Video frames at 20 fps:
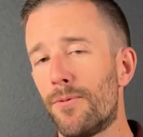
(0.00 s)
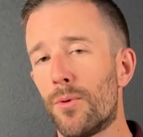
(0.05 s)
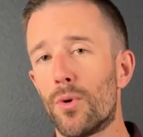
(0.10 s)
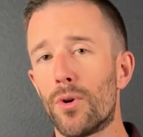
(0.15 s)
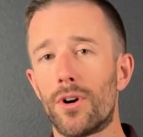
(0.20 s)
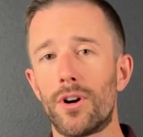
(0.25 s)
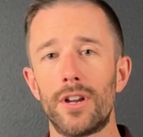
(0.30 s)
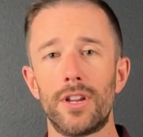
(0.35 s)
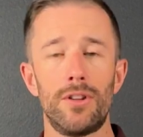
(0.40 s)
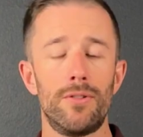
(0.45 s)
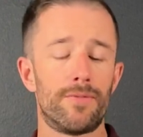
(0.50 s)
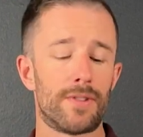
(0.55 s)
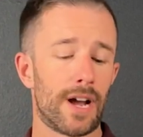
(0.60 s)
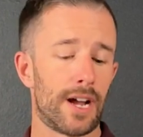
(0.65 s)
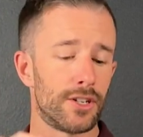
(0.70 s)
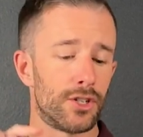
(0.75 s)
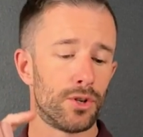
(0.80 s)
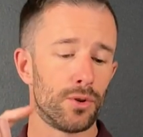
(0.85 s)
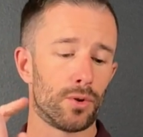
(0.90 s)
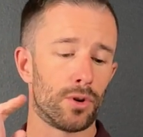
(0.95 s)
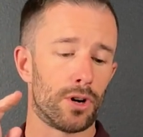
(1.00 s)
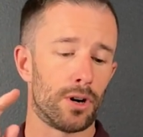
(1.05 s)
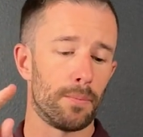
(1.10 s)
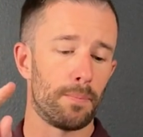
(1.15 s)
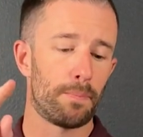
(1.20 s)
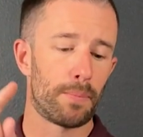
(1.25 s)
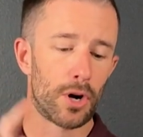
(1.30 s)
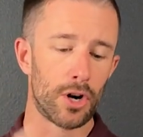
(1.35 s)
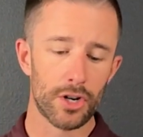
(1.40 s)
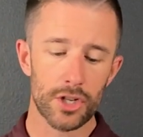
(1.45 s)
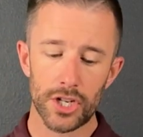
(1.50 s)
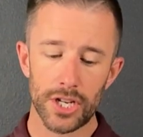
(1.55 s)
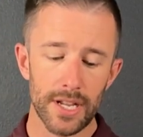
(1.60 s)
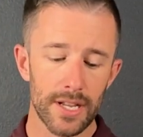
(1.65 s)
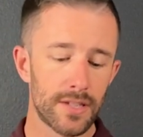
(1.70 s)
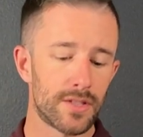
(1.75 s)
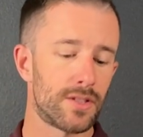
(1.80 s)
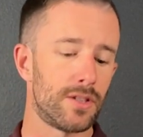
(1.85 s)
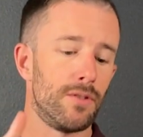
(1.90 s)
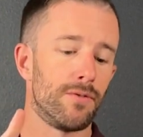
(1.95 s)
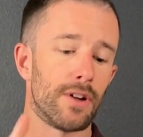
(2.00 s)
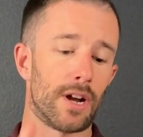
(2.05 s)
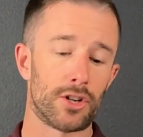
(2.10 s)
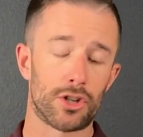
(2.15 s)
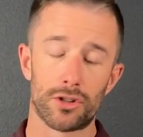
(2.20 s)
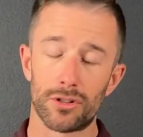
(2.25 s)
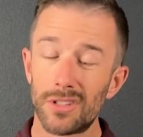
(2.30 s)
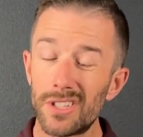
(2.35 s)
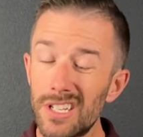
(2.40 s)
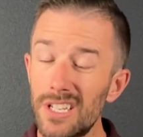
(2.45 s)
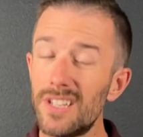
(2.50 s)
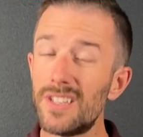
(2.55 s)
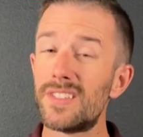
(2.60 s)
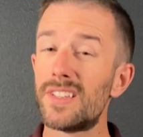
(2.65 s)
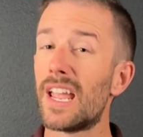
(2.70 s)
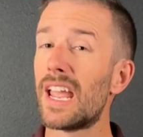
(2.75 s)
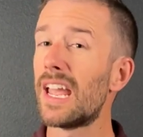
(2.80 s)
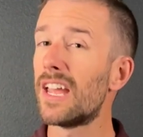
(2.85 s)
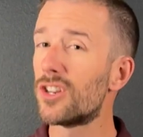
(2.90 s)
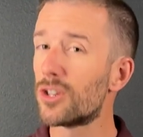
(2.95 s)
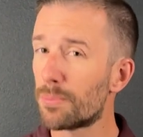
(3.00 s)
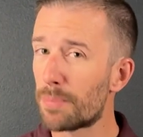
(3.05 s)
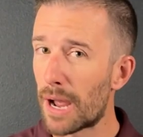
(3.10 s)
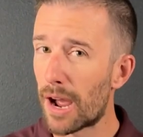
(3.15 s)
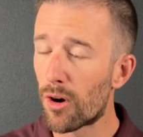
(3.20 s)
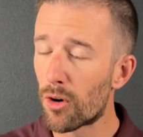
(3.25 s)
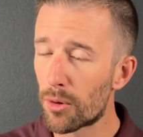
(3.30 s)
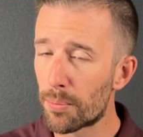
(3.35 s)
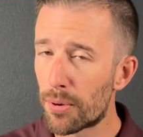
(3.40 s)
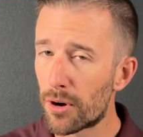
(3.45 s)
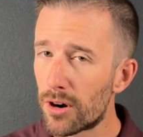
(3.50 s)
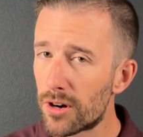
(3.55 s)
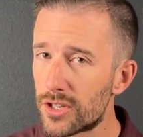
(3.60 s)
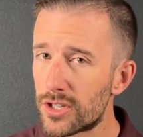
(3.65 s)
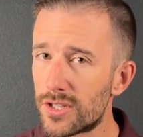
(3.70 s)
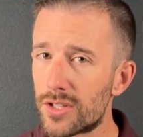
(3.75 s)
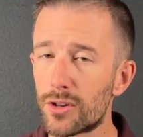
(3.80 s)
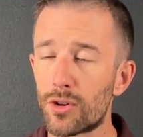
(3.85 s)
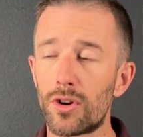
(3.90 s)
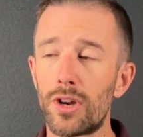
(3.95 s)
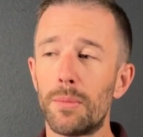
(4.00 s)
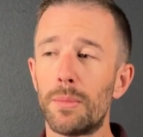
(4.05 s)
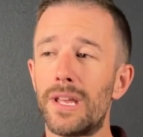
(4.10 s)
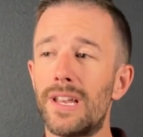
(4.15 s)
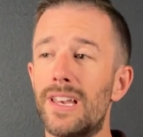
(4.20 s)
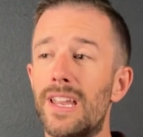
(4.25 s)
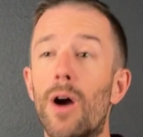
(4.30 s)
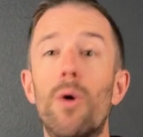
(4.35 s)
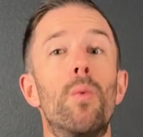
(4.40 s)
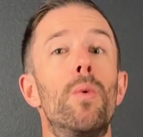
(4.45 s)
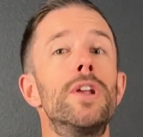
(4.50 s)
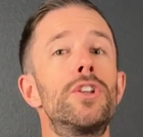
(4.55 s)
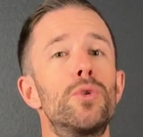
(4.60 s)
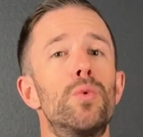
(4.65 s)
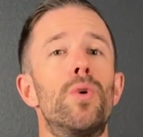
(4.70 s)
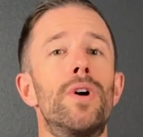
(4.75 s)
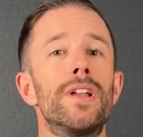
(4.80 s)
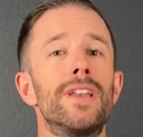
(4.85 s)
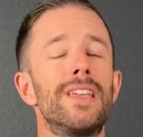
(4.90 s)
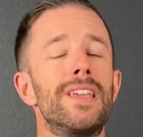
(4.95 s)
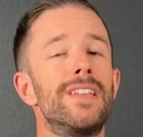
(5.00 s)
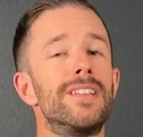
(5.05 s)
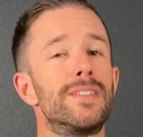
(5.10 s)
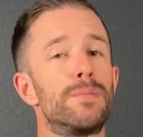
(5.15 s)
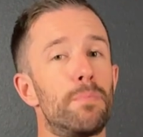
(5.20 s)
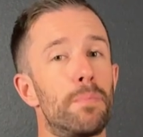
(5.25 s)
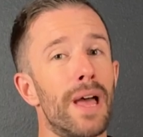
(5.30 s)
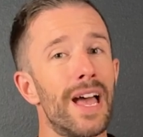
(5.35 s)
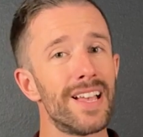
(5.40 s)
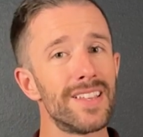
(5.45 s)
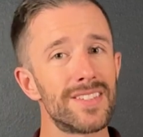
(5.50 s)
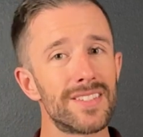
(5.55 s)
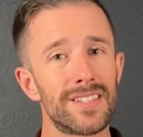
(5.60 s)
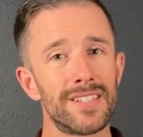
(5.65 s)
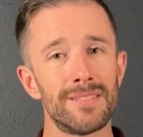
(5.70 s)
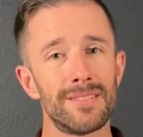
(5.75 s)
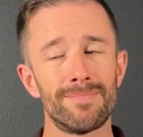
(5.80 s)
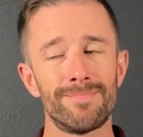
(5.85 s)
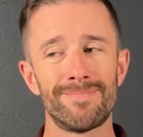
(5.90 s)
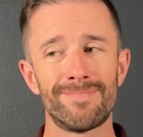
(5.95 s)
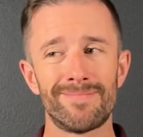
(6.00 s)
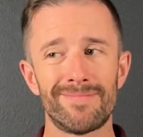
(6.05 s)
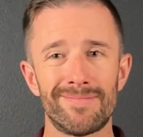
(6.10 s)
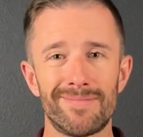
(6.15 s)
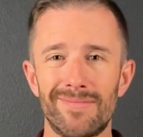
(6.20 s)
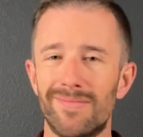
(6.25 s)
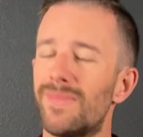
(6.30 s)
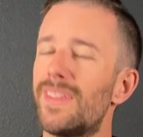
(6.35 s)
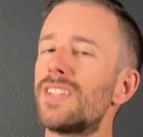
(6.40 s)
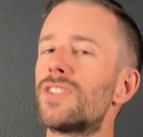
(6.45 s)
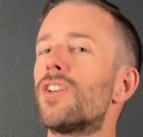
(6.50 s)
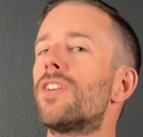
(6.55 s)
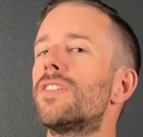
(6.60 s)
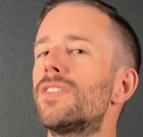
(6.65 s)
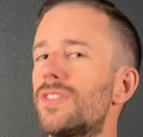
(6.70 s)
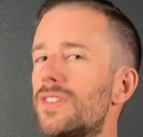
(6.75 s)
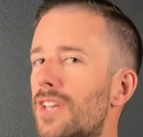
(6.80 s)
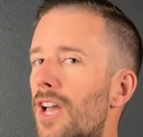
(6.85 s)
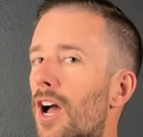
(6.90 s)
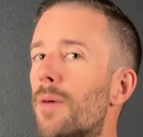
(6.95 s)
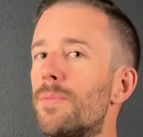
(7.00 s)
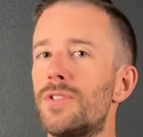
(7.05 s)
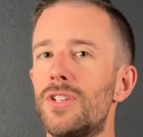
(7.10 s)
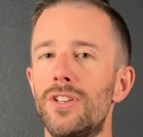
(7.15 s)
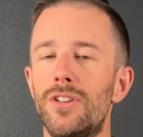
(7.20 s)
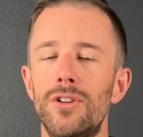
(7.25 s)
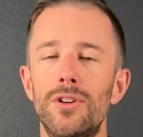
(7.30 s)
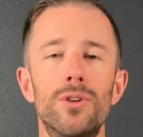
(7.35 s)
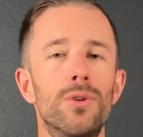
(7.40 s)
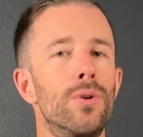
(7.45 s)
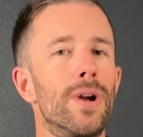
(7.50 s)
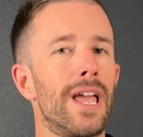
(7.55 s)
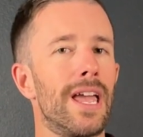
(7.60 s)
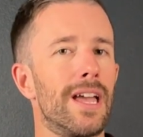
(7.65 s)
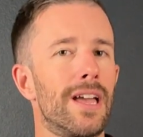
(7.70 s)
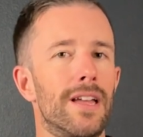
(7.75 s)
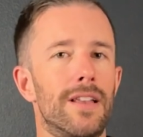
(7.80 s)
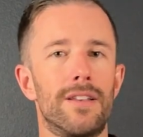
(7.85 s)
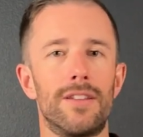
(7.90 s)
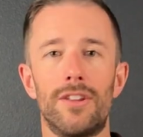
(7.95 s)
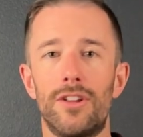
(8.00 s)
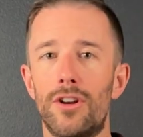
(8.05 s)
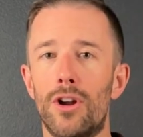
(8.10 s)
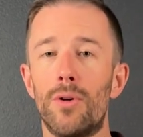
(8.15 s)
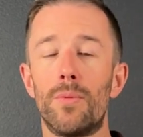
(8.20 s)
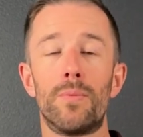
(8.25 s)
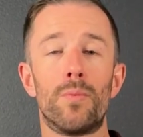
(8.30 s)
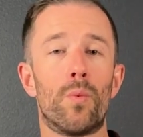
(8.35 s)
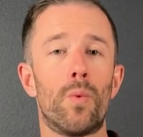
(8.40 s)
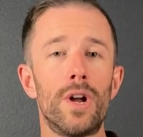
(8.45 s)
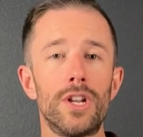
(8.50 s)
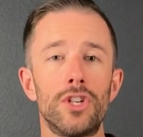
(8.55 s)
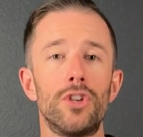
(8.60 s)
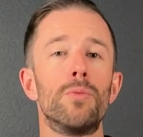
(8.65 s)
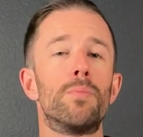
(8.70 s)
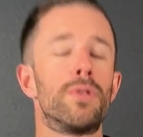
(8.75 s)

for you've got your purchase, you've got your lease, and your power purchase agreement. Now, which one is best? That's honestly up to you and what you